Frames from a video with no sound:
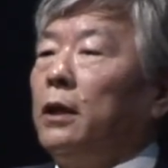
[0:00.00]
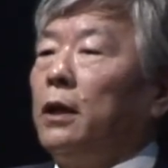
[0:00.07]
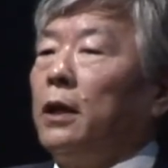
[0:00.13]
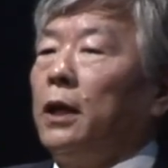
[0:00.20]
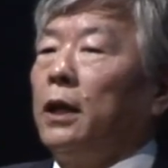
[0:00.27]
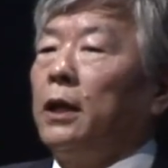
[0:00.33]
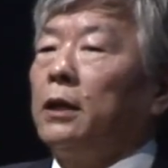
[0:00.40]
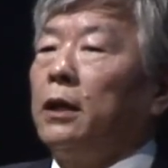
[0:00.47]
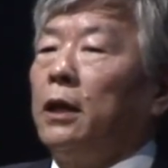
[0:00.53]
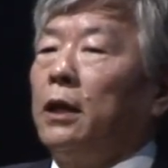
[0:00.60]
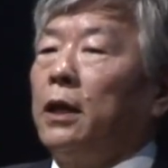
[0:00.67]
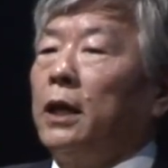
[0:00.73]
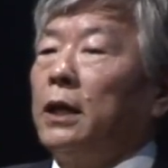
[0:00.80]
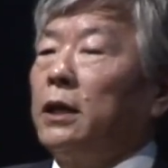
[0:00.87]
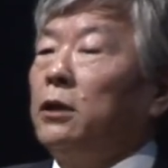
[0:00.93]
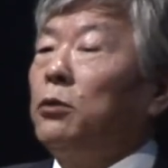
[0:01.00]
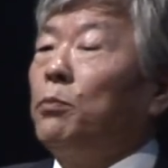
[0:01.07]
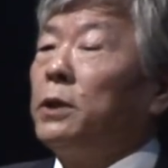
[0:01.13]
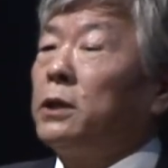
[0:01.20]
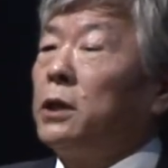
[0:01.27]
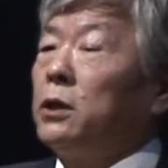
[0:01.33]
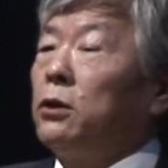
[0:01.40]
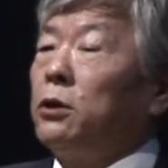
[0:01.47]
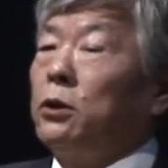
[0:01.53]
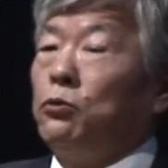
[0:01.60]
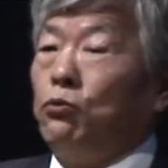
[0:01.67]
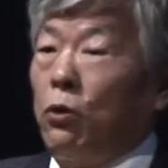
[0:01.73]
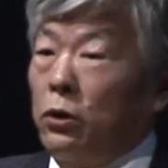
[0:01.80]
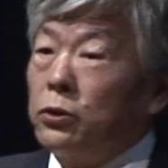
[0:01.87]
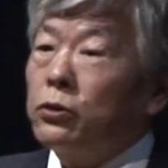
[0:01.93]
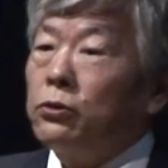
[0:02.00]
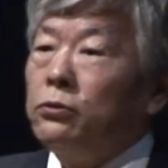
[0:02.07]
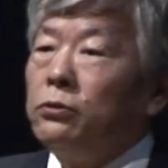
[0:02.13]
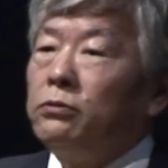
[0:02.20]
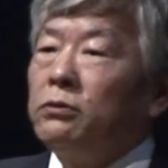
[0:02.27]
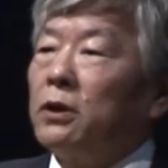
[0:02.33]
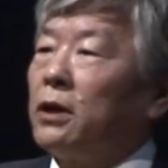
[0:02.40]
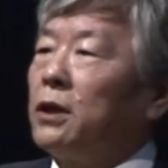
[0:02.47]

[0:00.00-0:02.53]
And I didn't particularly want to.